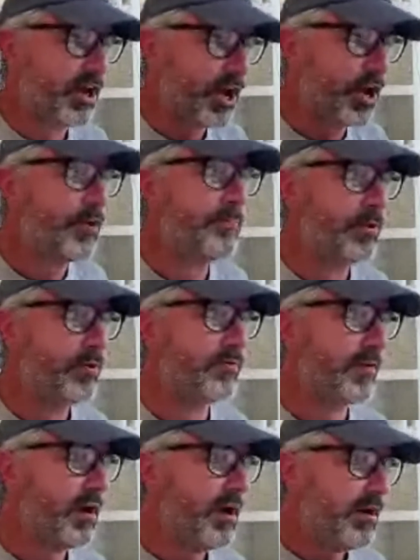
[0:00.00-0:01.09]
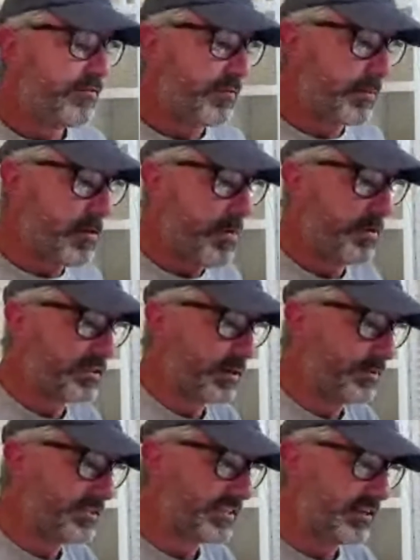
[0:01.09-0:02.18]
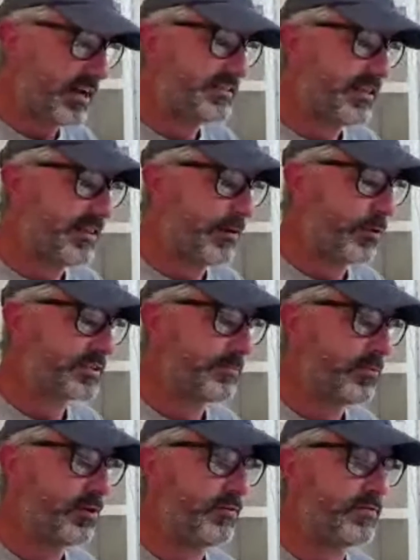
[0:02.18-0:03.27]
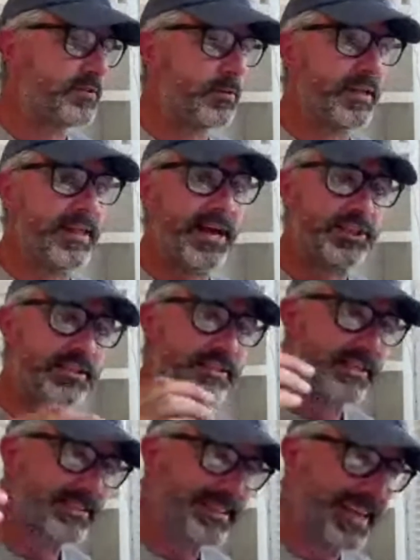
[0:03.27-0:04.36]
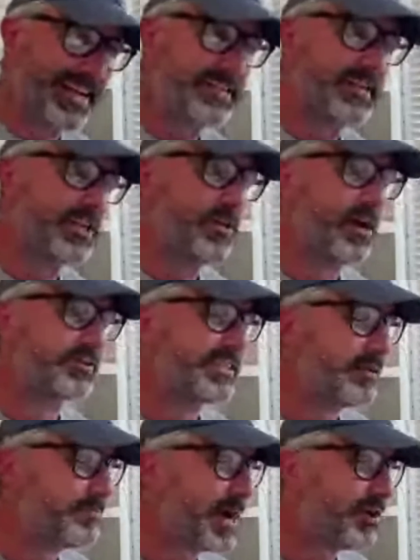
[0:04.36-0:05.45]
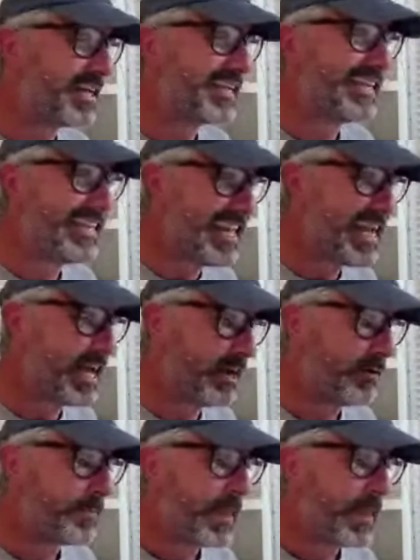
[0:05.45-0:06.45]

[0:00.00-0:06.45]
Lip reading: a home move, from the moment someone decides that they want to move to when they actually just get into their new house is about a year.